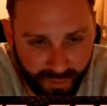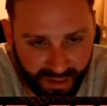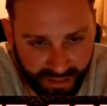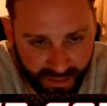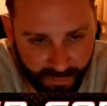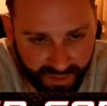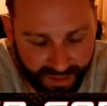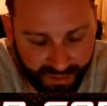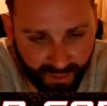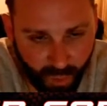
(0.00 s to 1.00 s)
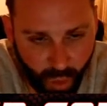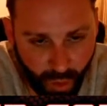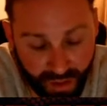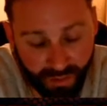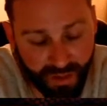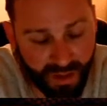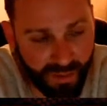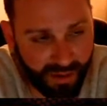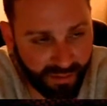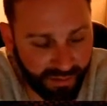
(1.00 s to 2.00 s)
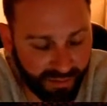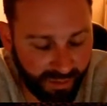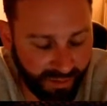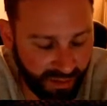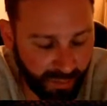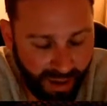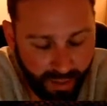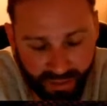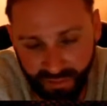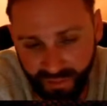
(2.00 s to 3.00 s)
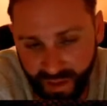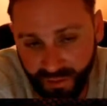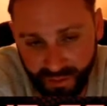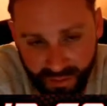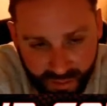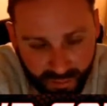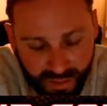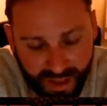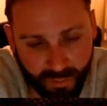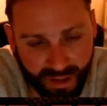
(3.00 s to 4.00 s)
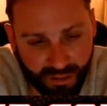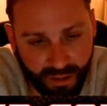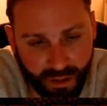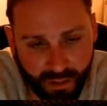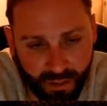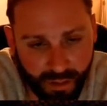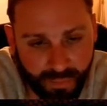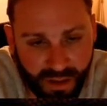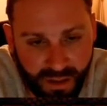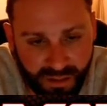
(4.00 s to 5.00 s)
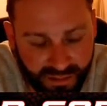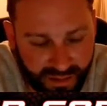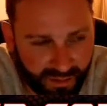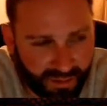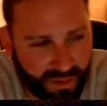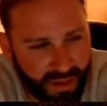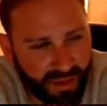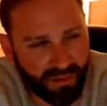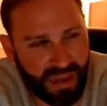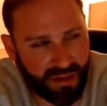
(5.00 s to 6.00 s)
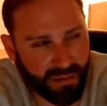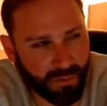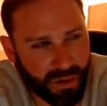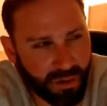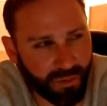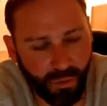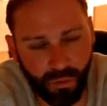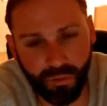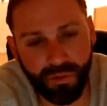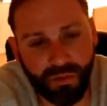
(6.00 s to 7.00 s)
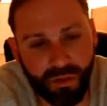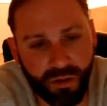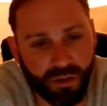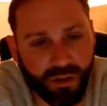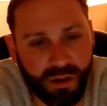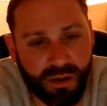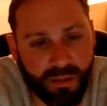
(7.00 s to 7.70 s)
A man named Dennis Moore. You can read about this on the About Us section at mechman.com. Dennis, I think, is 83 years old this year.